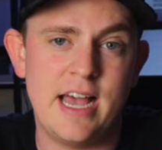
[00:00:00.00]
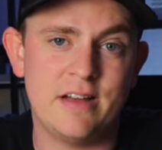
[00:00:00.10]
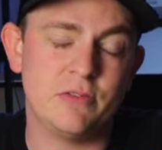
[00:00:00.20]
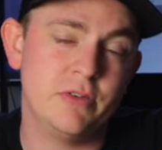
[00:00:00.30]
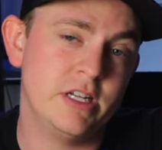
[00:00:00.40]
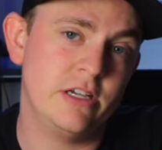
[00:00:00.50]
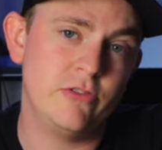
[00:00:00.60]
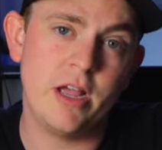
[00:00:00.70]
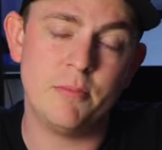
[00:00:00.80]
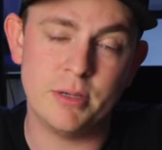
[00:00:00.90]
have a really
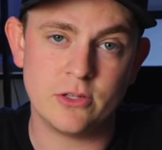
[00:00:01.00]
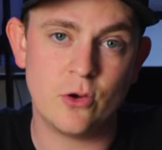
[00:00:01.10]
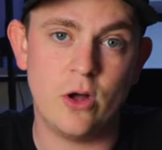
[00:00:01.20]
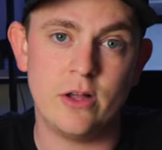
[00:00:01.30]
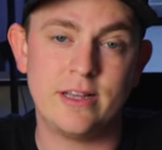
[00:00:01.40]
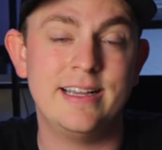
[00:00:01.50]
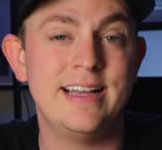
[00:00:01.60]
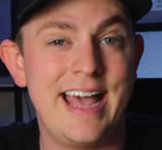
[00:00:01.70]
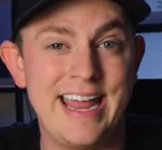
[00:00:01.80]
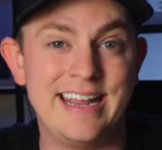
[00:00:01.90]
great build quality,
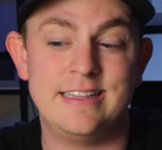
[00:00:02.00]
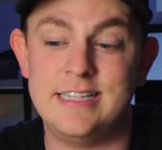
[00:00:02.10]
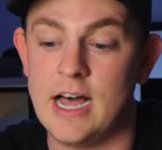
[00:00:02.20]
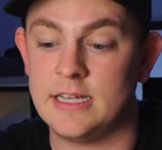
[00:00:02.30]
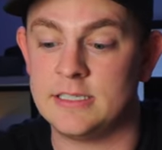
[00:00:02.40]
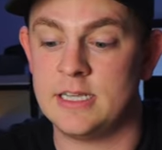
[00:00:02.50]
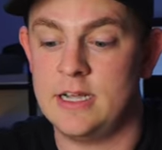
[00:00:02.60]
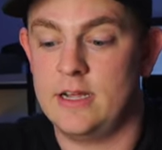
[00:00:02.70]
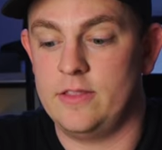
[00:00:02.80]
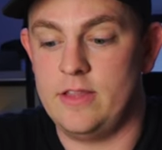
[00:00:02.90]
and it does.
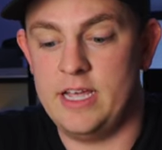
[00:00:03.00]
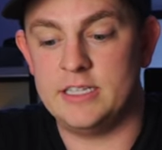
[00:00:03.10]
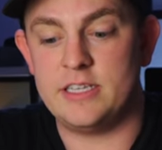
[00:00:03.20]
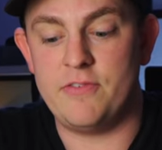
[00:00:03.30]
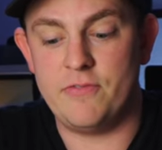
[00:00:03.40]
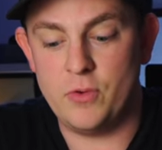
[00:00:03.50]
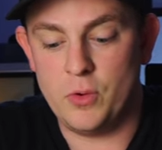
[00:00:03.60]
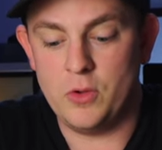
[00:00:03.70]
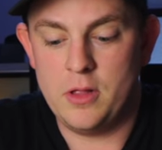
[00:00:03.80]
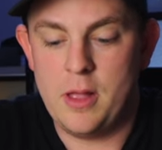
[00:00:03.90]
It's a
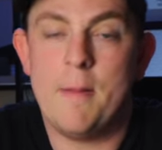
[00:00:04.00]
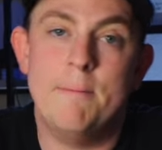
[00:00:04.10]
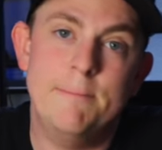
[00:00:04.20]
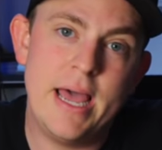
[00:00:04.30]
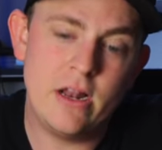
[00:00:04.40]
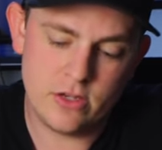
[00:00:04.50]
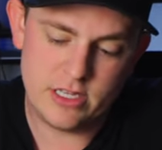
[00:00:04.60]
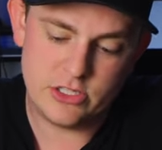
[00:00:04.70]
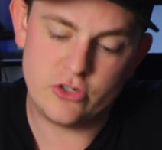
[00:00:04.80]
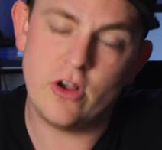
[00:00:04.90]
full metal
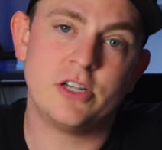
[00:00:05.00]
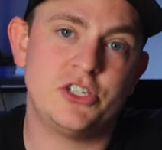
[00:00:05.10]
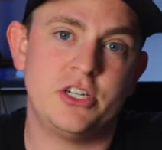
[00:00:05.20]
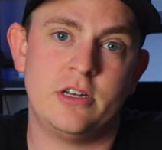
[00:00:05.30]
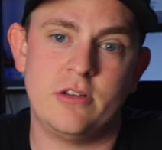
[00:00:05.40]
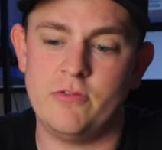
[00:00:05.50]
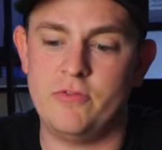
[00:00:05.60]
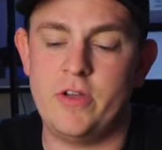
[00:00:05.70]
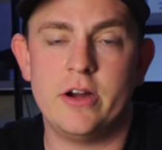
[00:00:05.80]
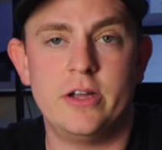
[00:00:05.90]
construction,
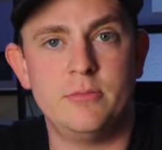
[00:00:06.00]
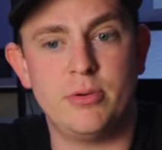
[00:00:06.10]
very